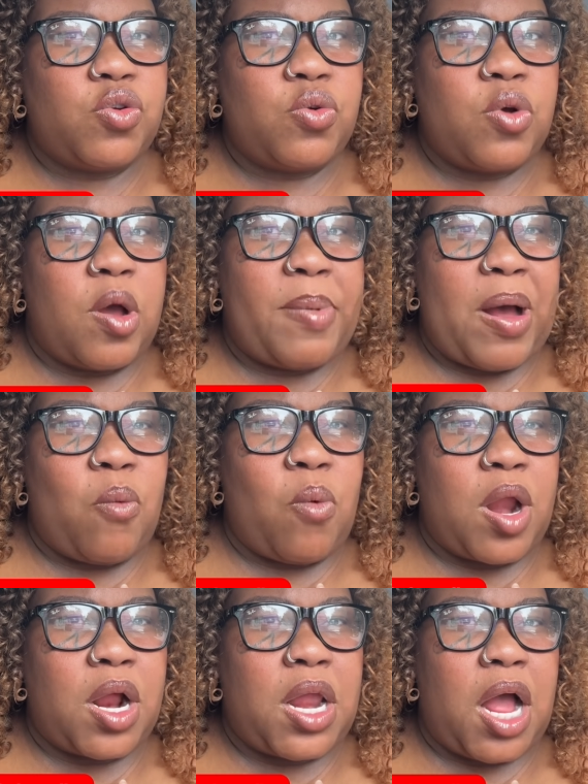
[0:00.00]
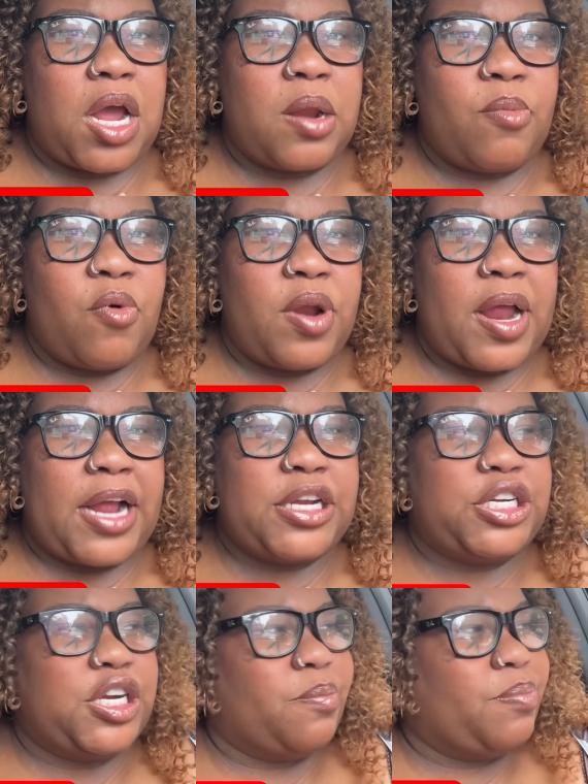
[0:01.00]
about 1 o'clock in the morning, I
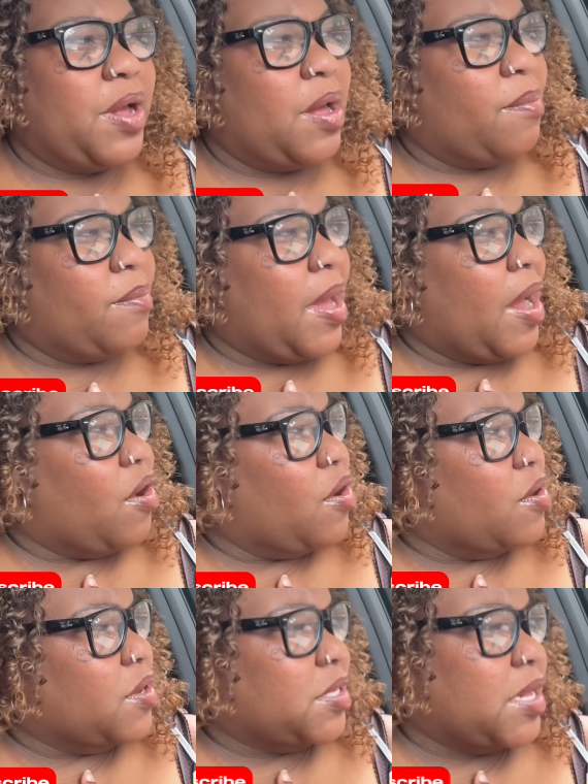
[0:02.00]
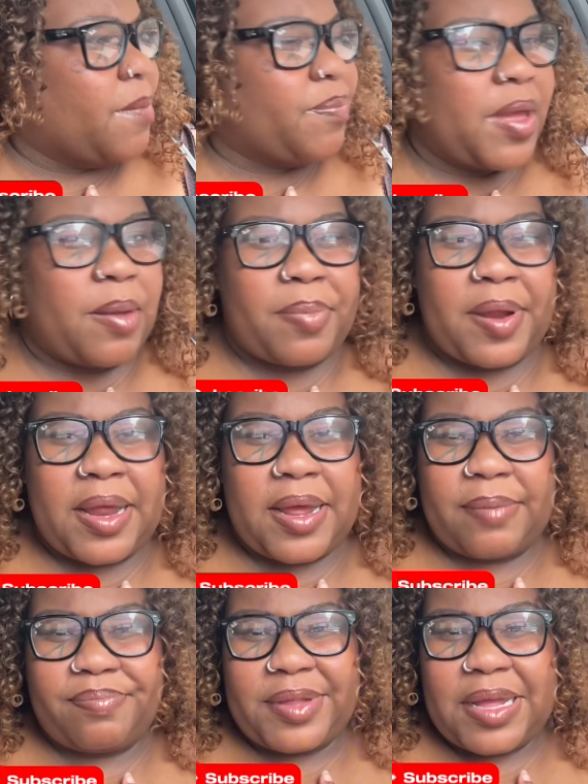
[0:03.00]
jump up, I heard something, but
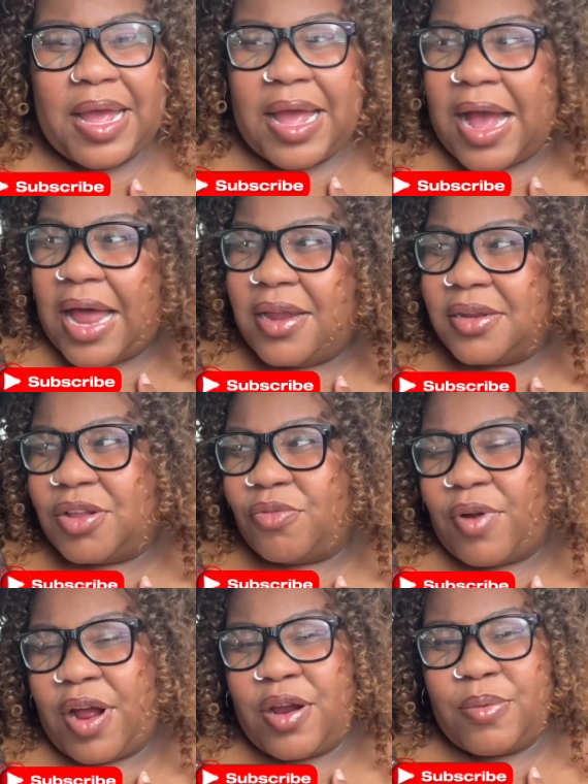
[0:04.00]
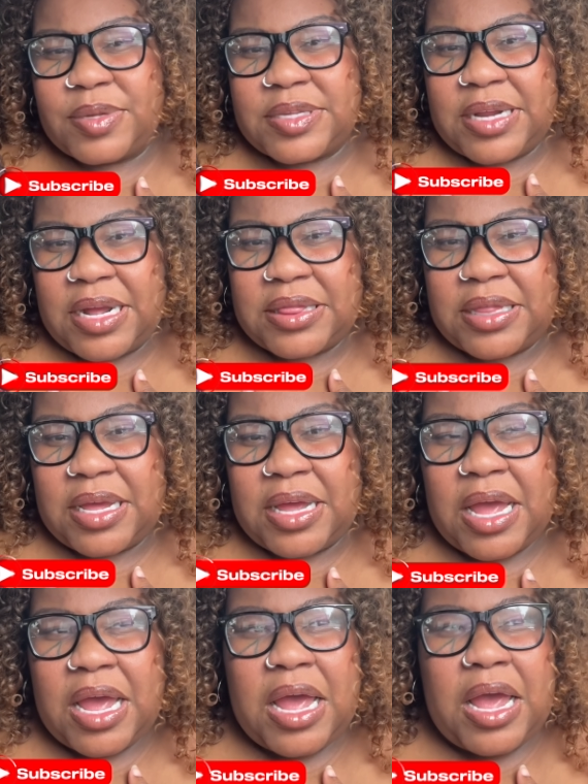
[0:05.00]
I looked around, it was
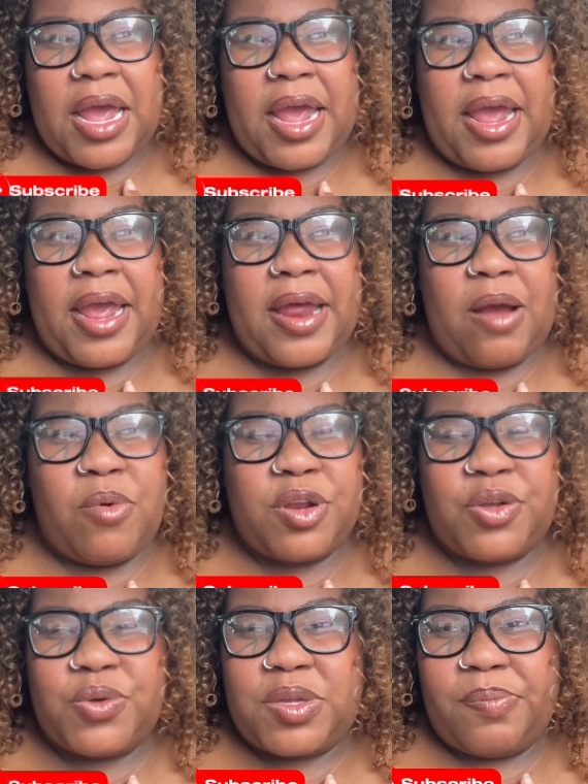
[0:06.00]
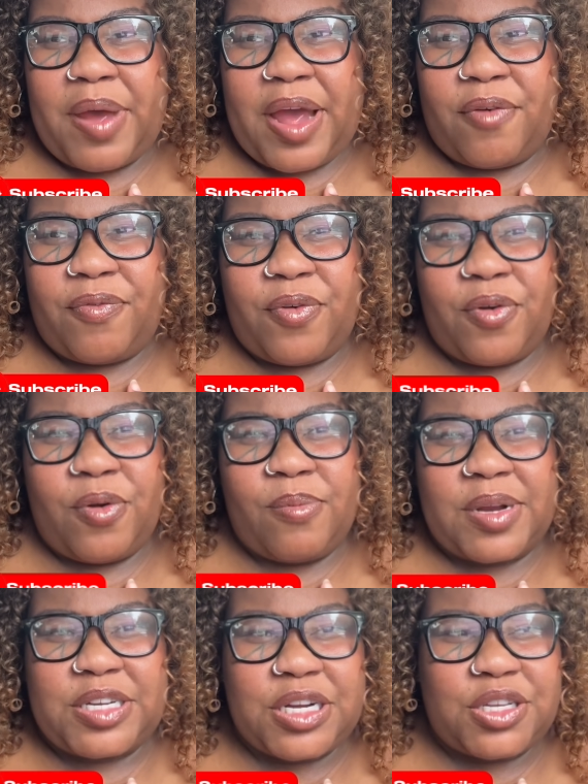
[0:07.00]
nothing, and I went to use the bathroom,
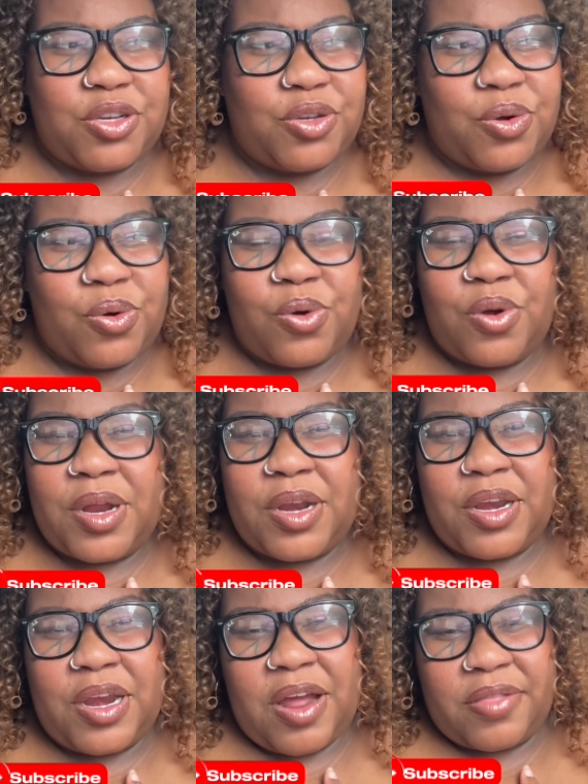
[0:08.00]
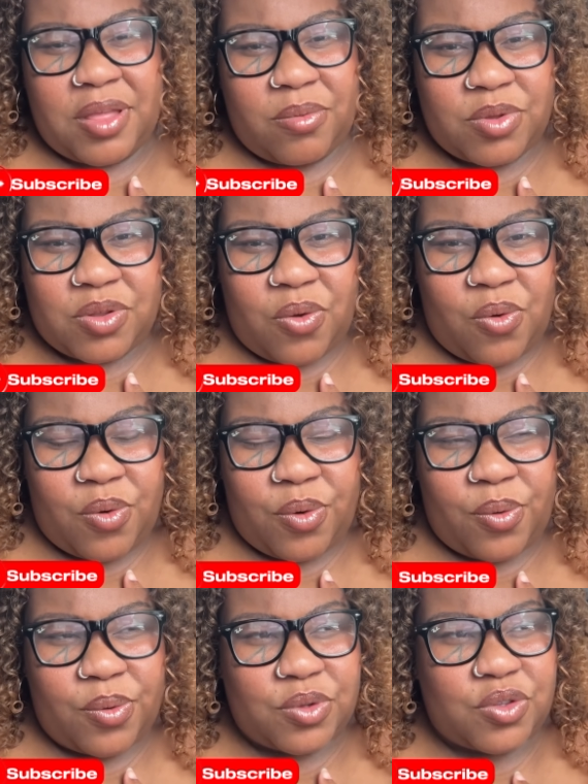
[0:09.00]
I checked the door, and nothing was going
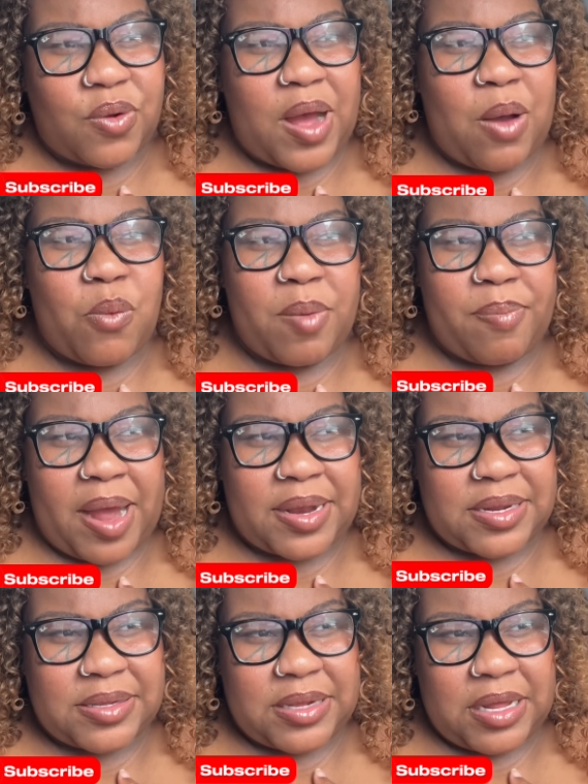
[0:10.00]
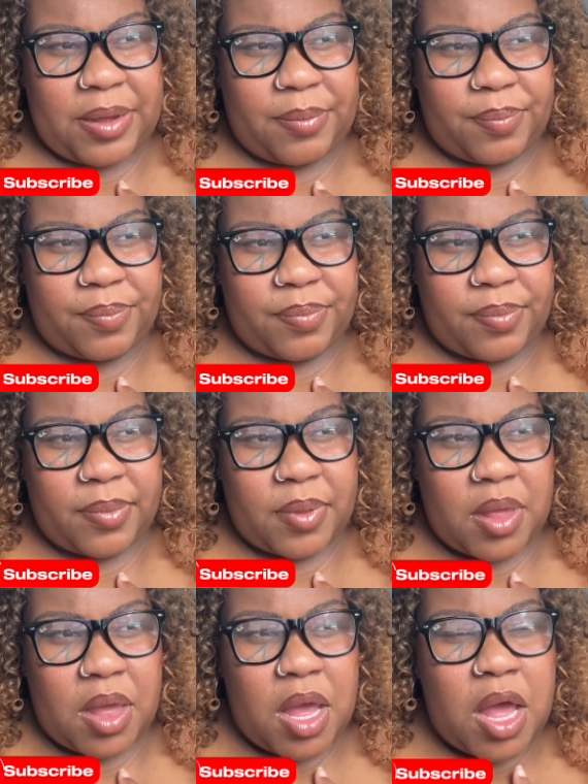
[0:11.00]
on. So I went back to sleep.
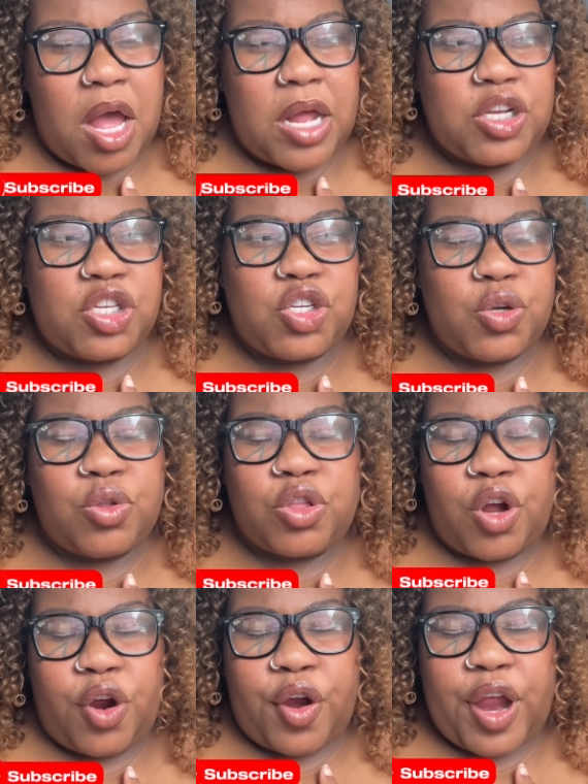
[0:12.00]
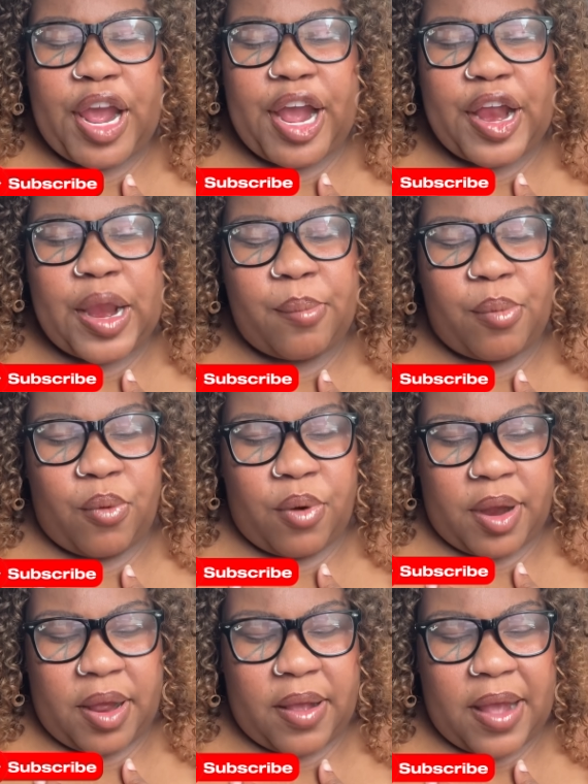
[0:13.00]
2:30 in the
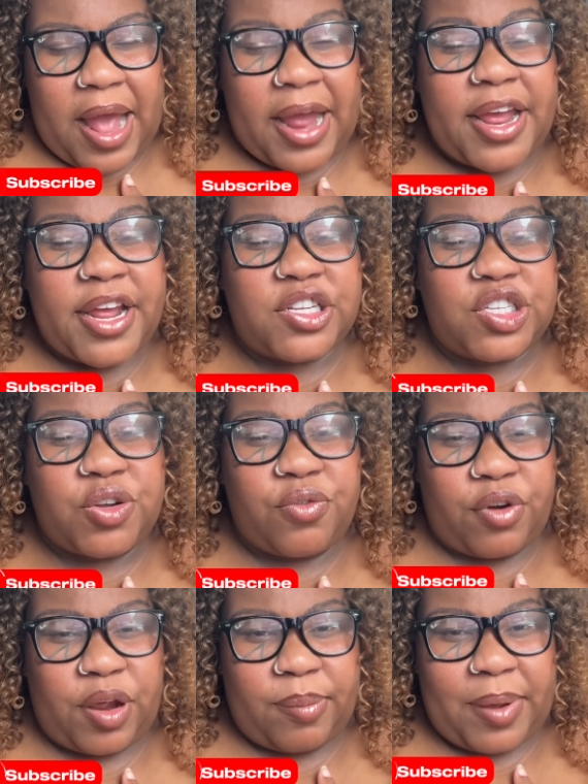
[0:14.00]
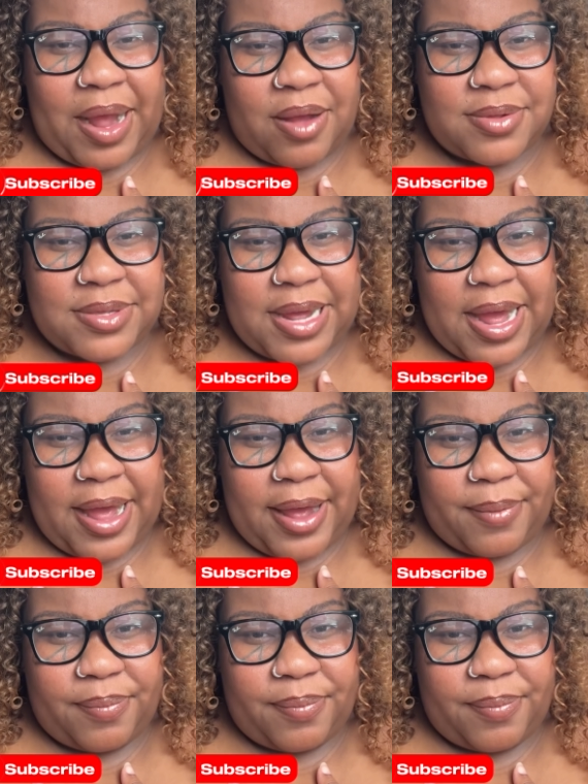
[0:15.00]
morning, I hear screaming outside.